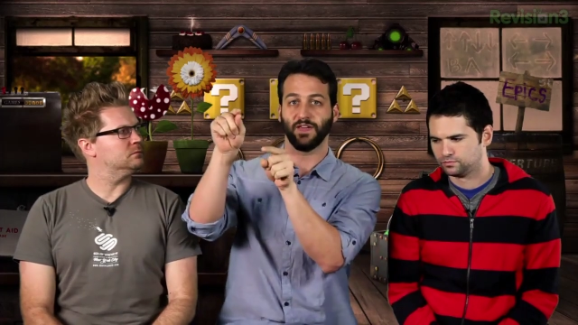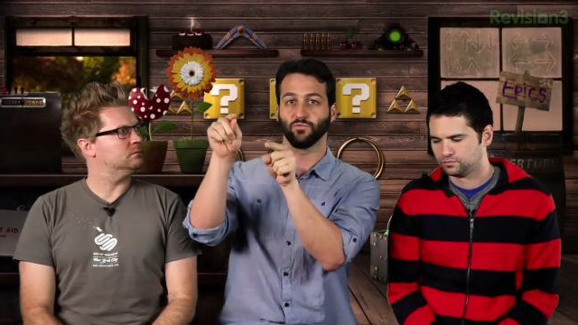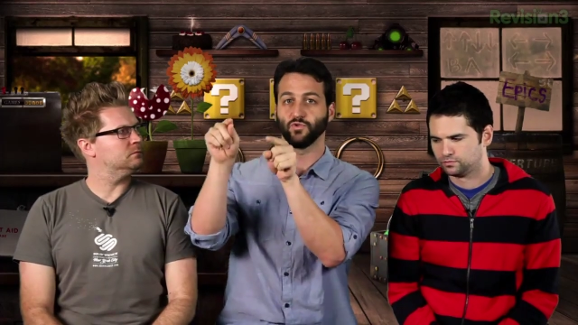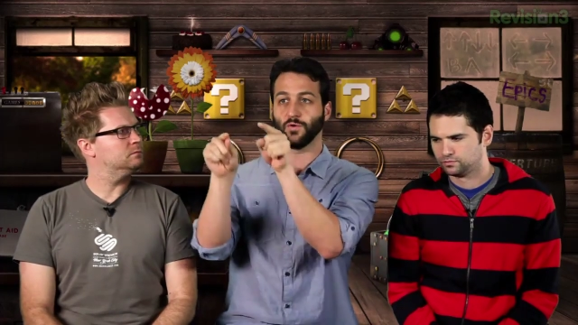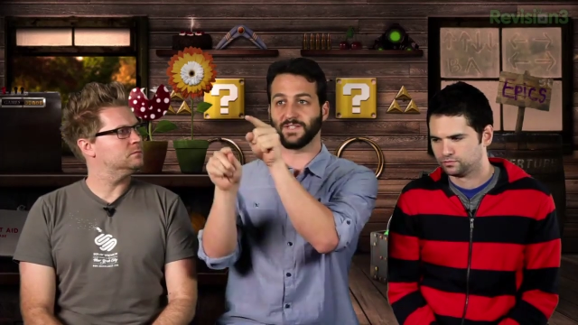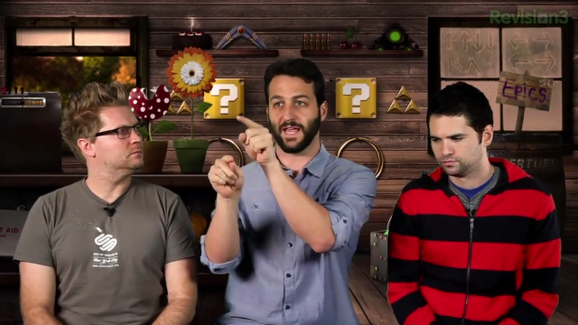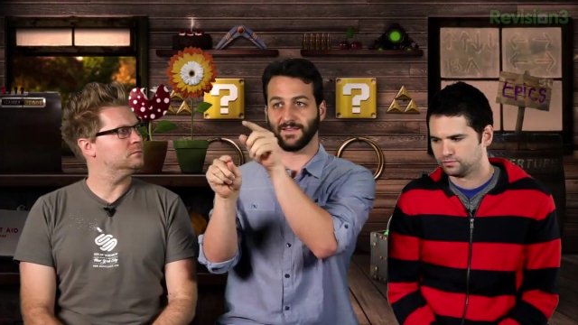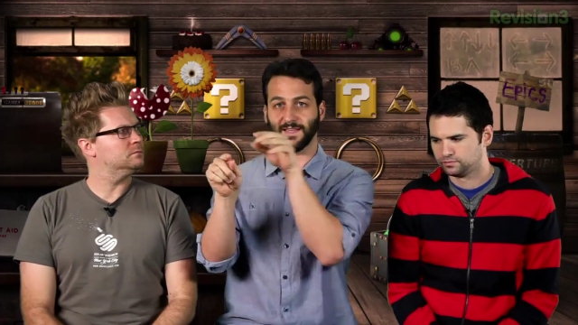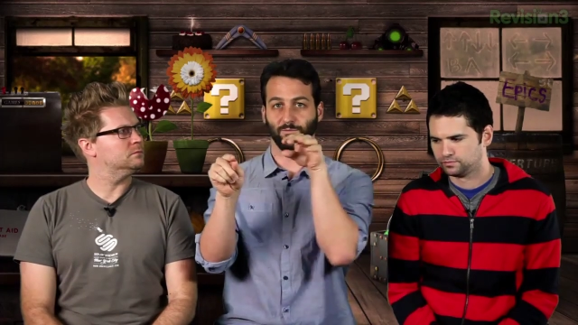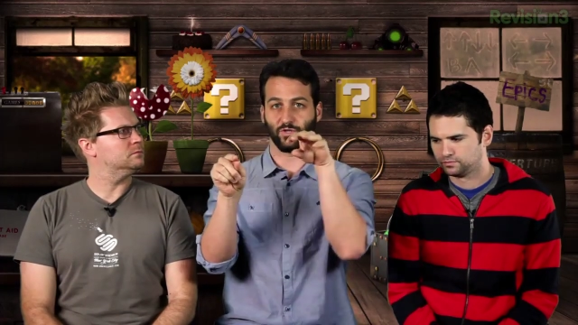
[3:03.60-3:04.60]
Speaker 1: then
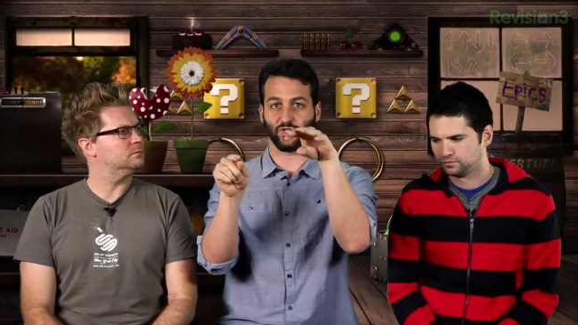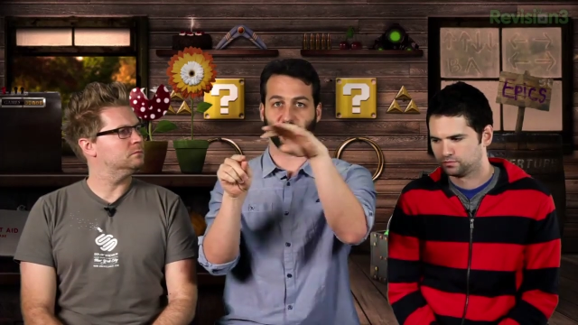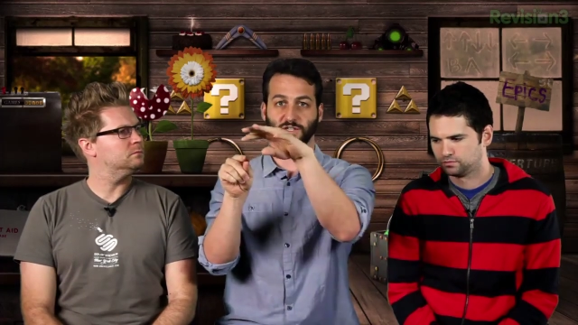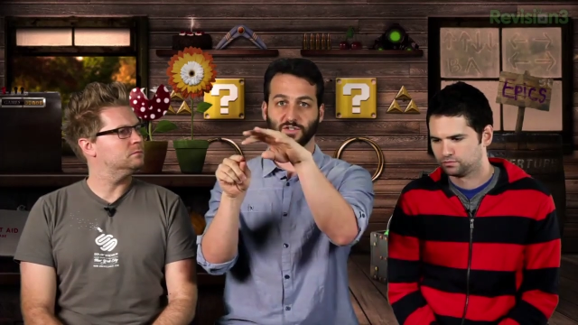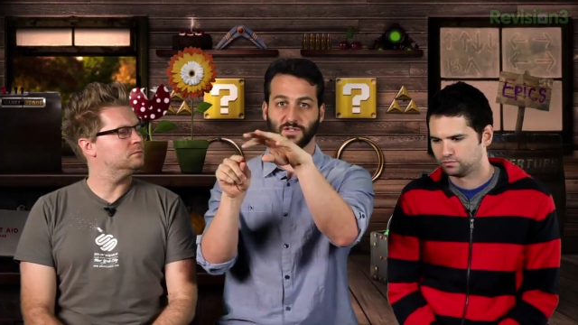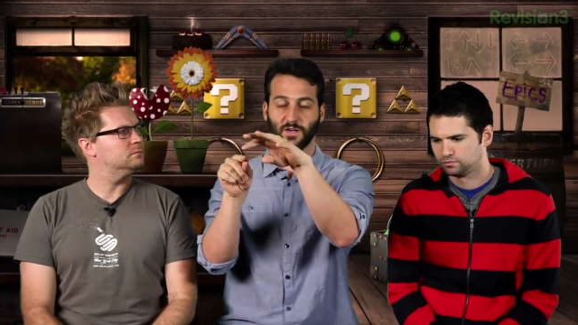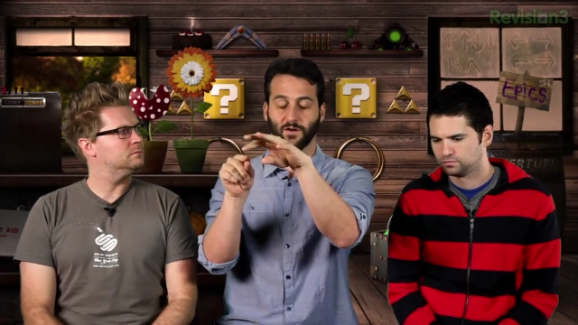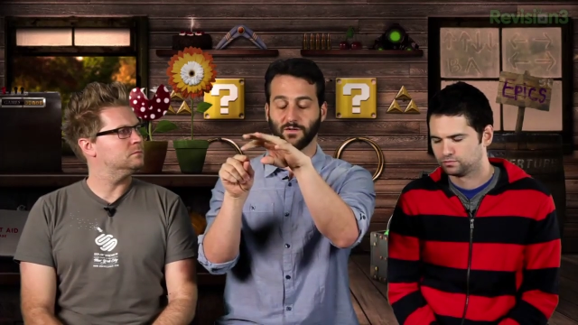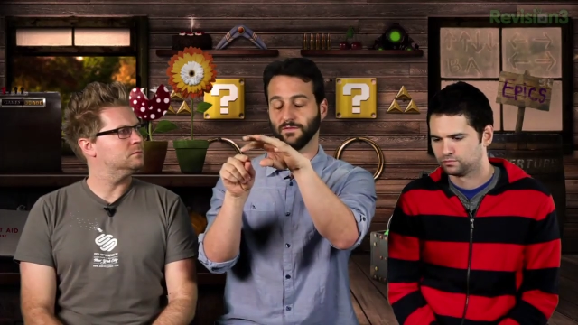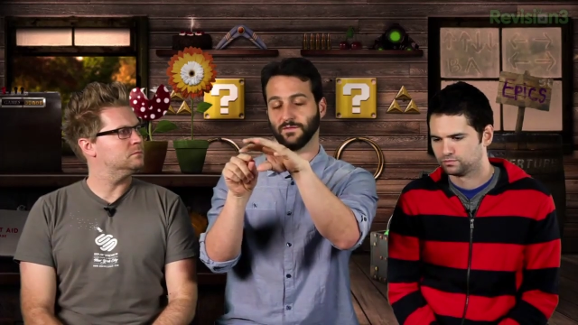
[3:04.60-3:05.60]
rotate them, which changes
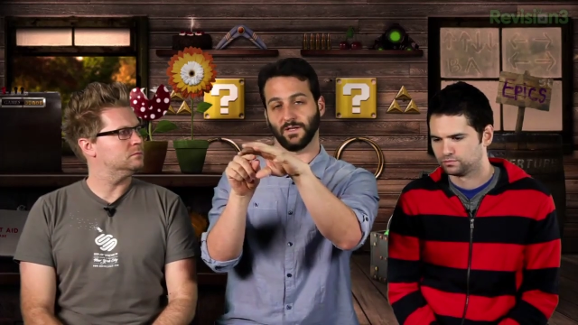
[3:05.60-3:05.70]
their